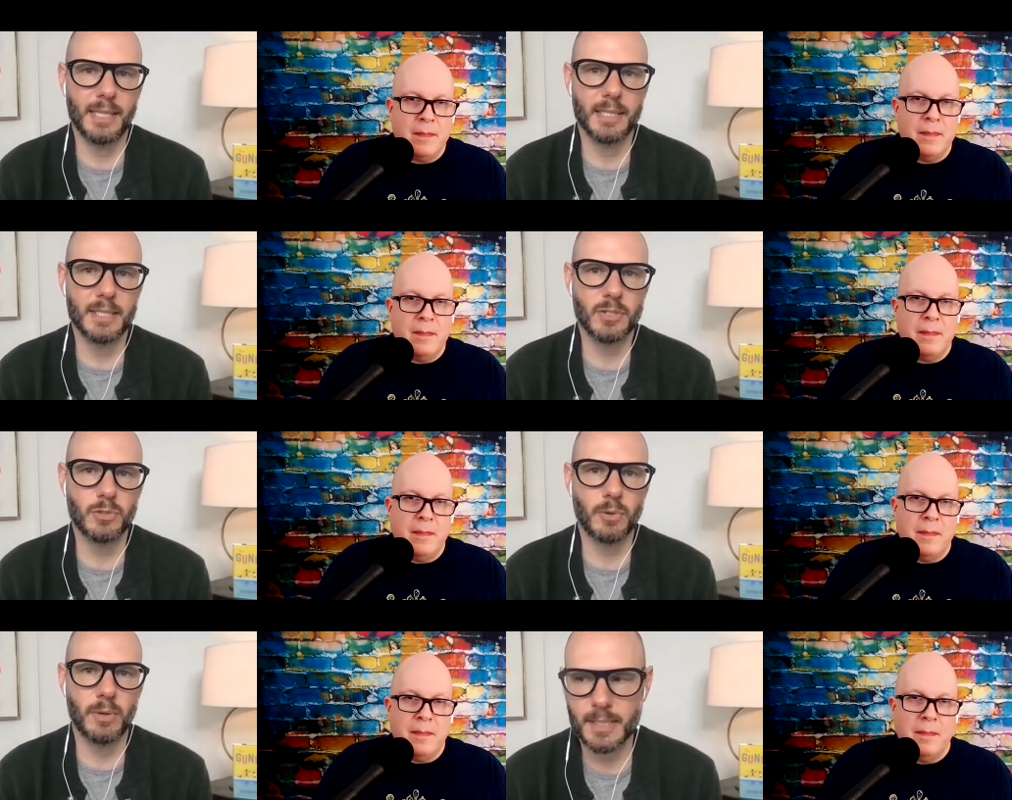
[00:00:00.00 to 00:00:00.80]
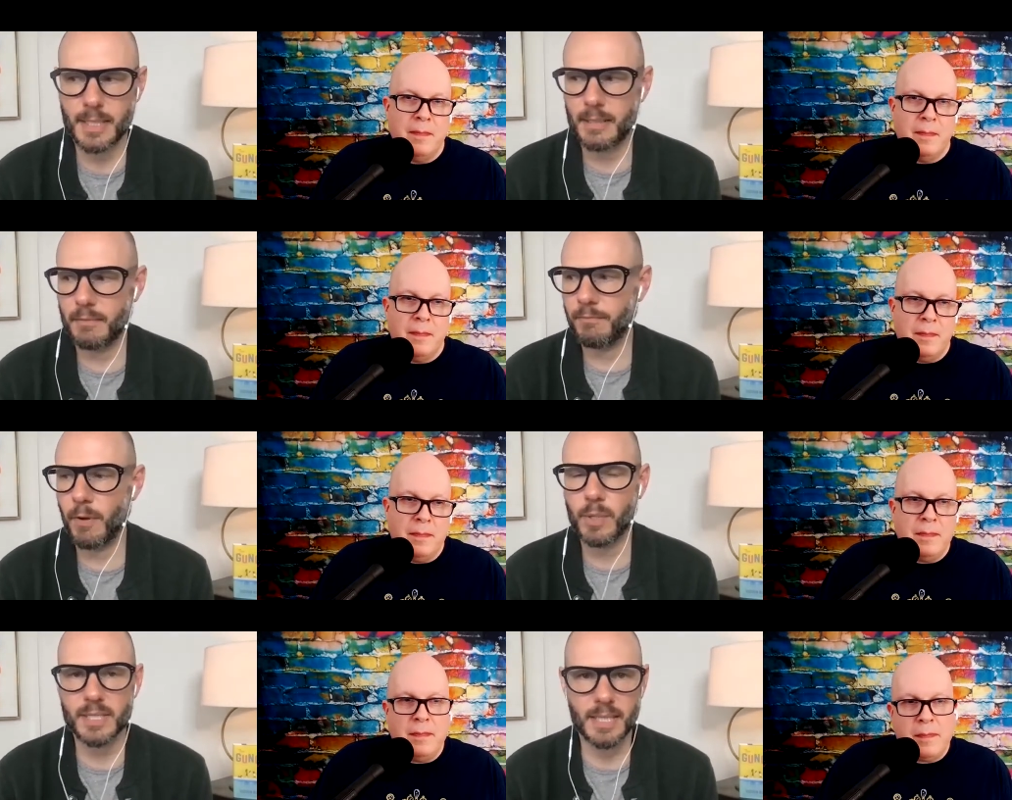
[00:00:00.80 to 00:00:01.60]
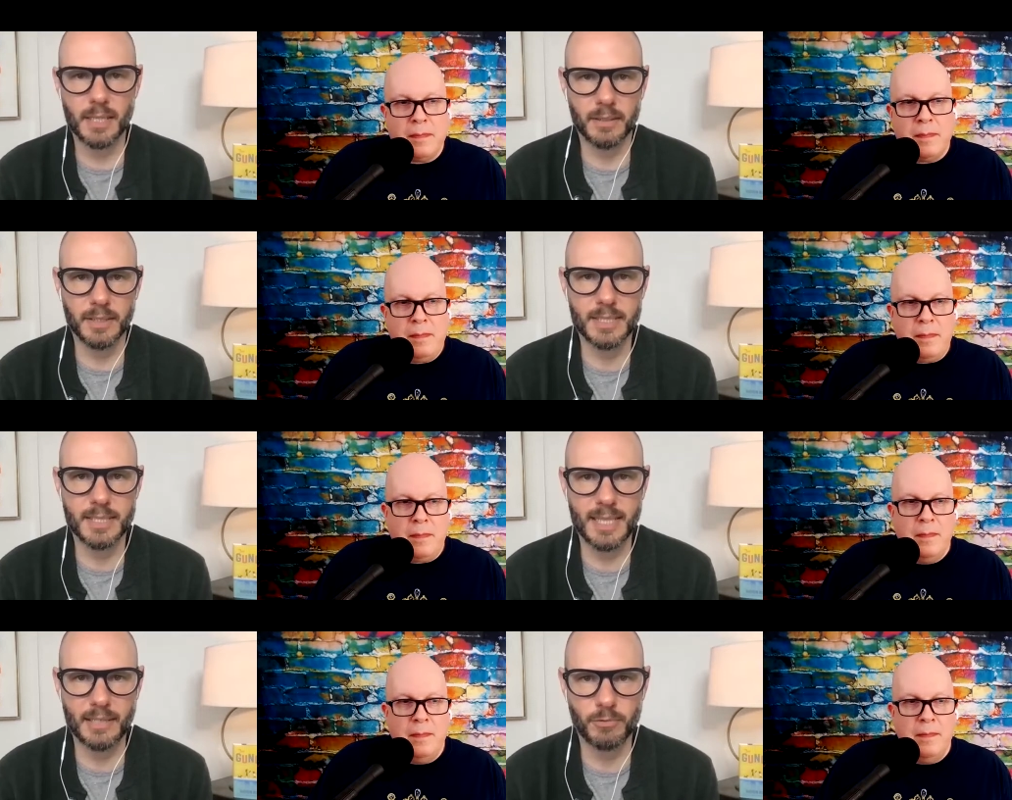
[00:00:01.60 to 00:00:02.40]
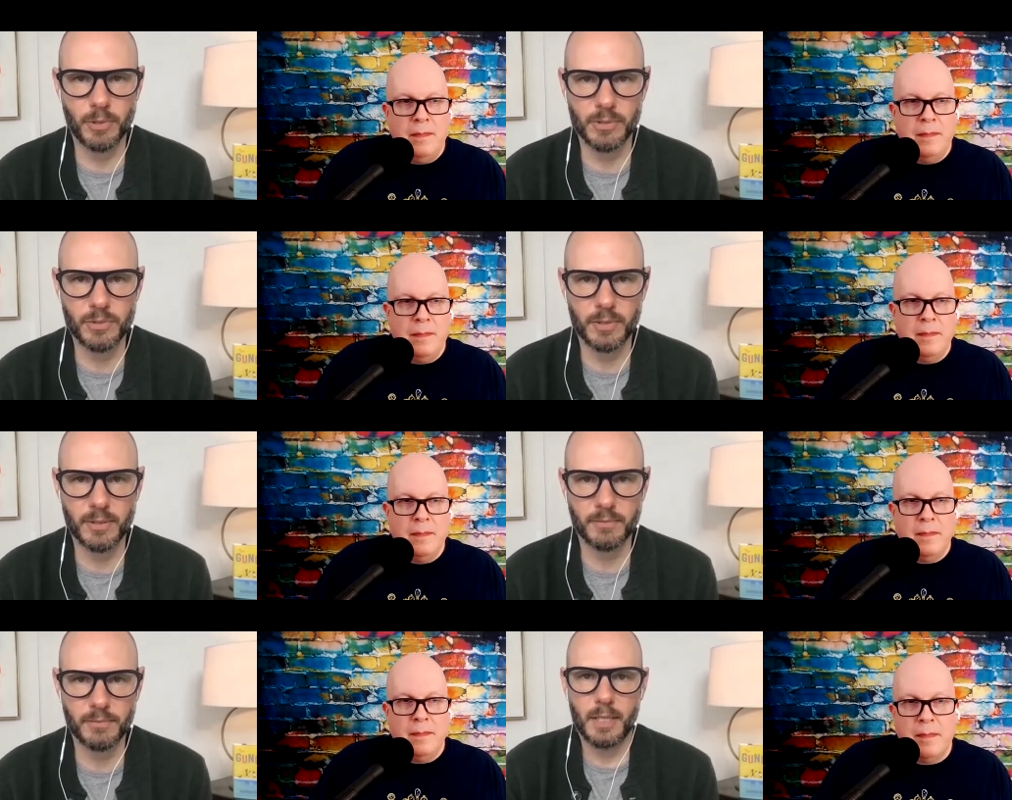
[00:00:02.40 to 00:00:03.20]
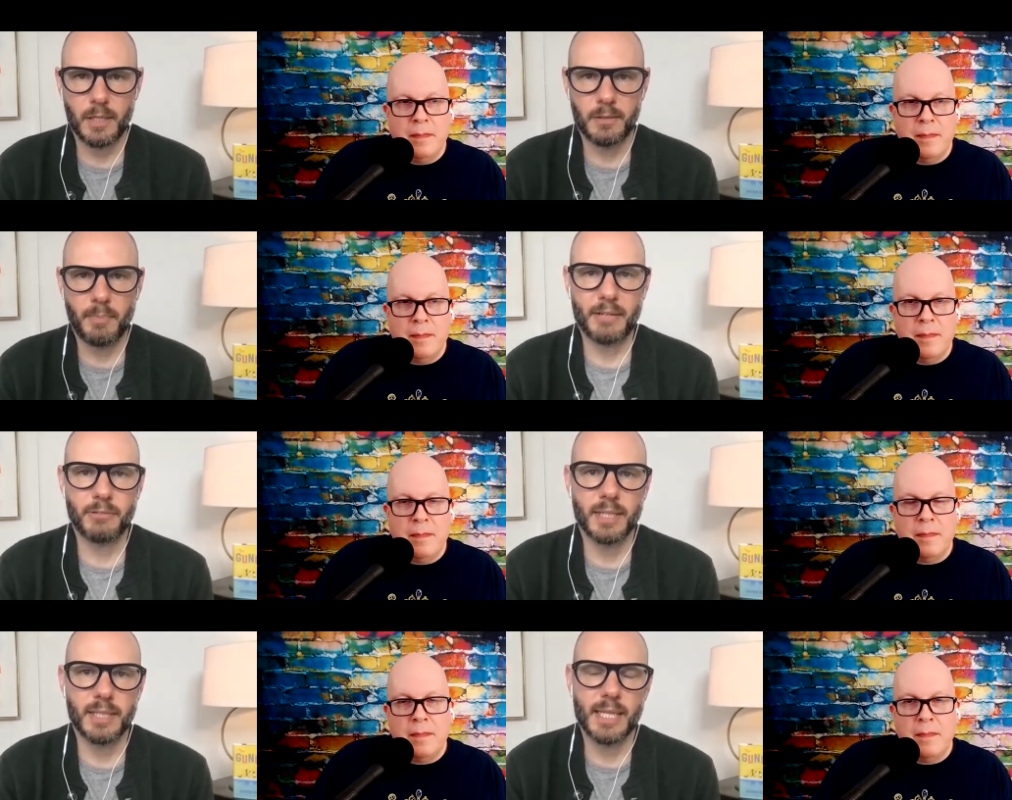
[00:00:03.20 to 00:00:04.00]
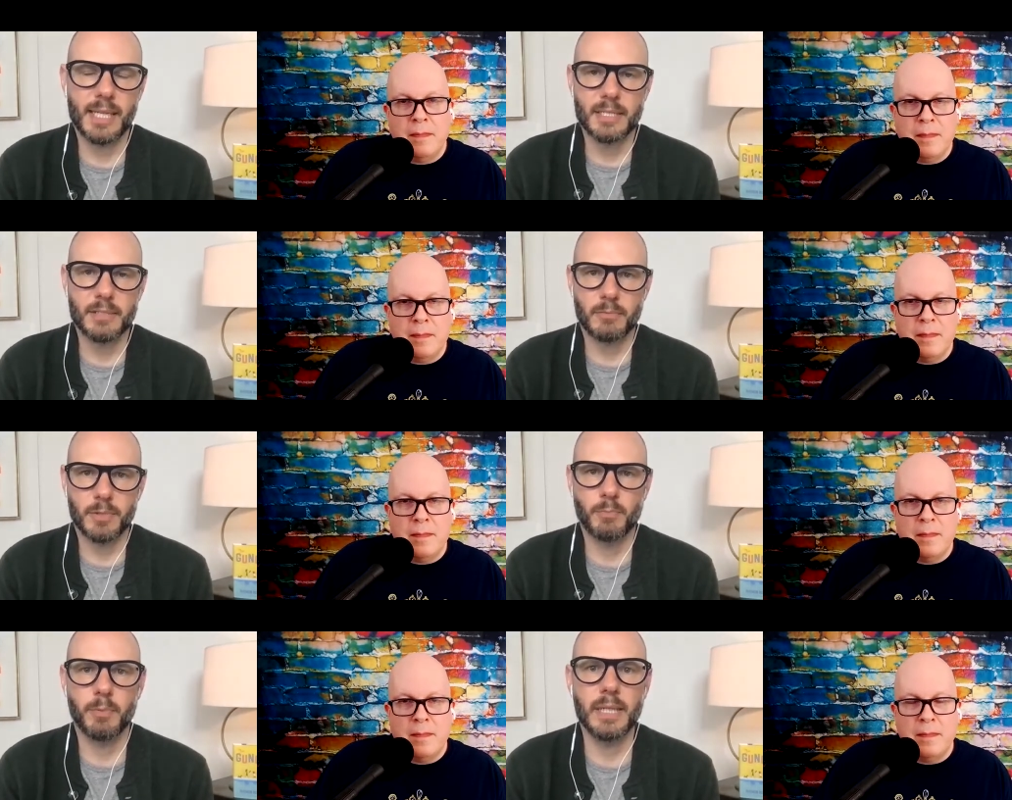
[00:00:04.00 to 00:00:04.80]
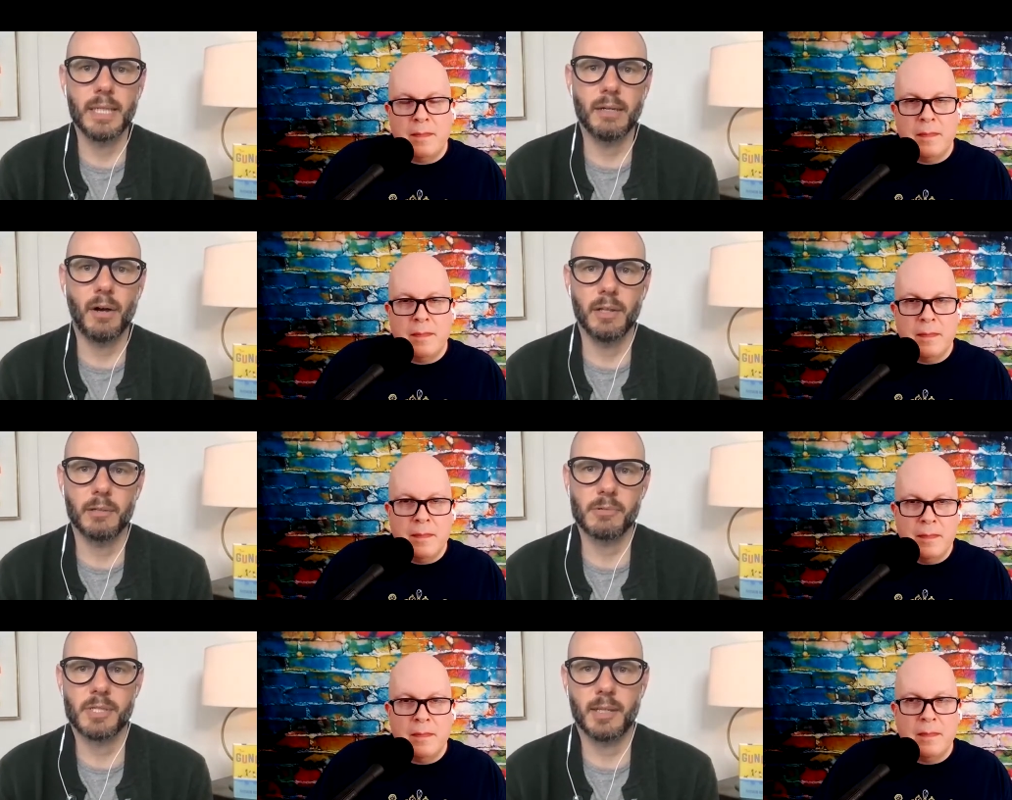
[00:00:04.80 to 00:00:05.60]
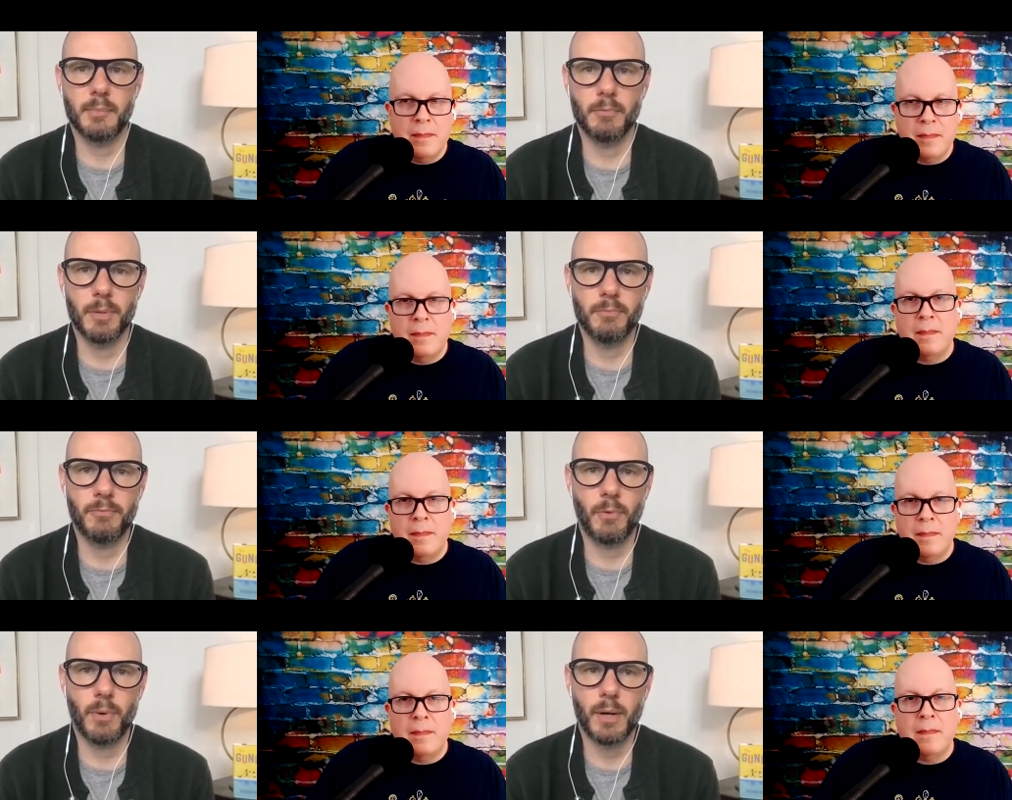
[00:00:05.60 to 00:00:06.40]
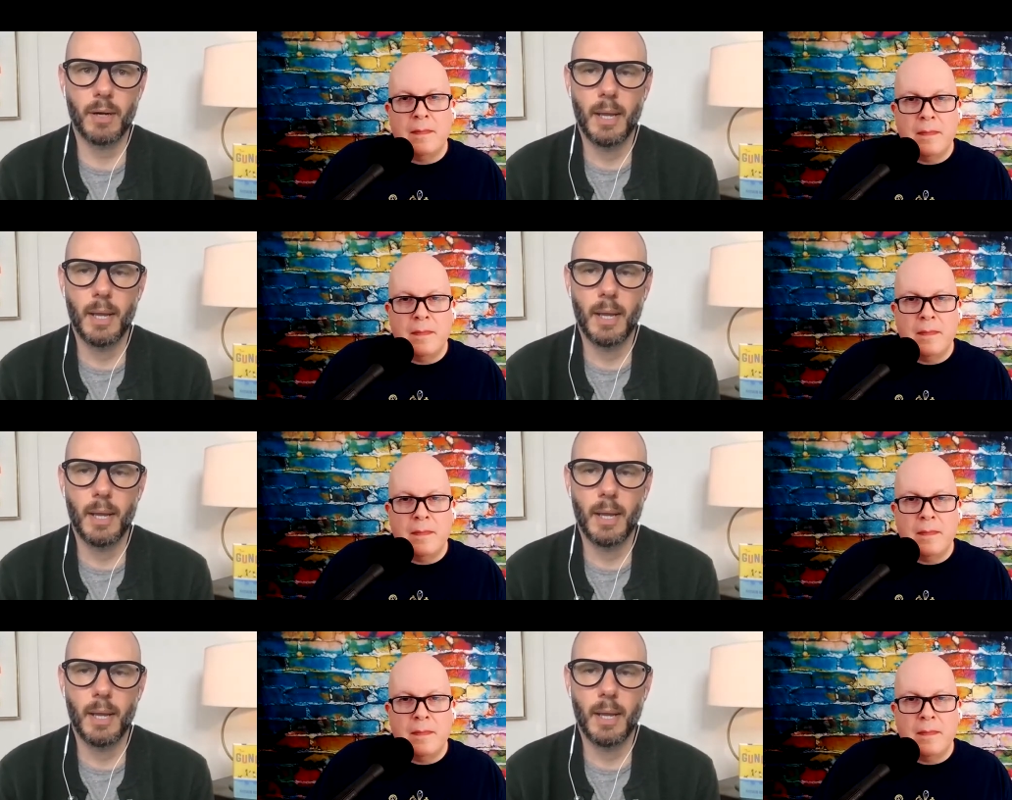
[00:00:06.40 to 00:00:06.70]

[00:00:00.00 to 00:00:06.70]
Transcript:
Speaker 1: this story. That focusing on the central sort of, you know, Patrick and the kids was really all there was going to be room for.